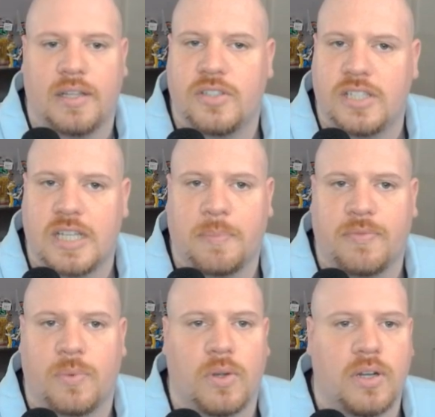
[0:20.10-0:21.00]
just like
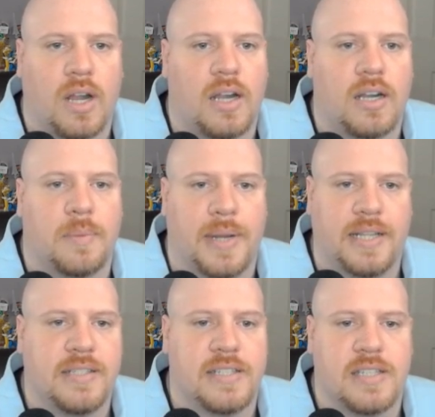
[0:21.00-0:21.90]
before, our
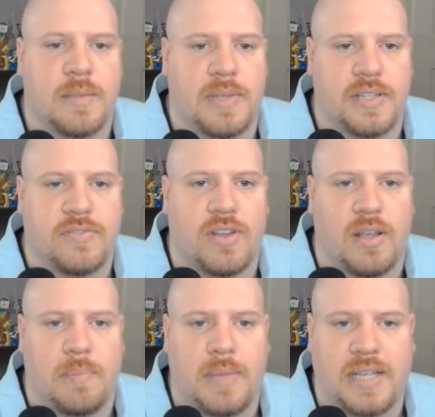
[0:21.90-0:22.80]
ranking system is
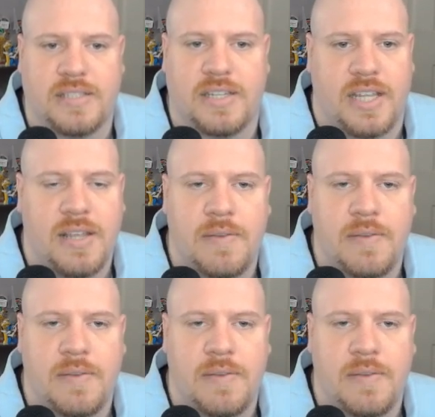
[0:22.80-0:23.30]
from S to D.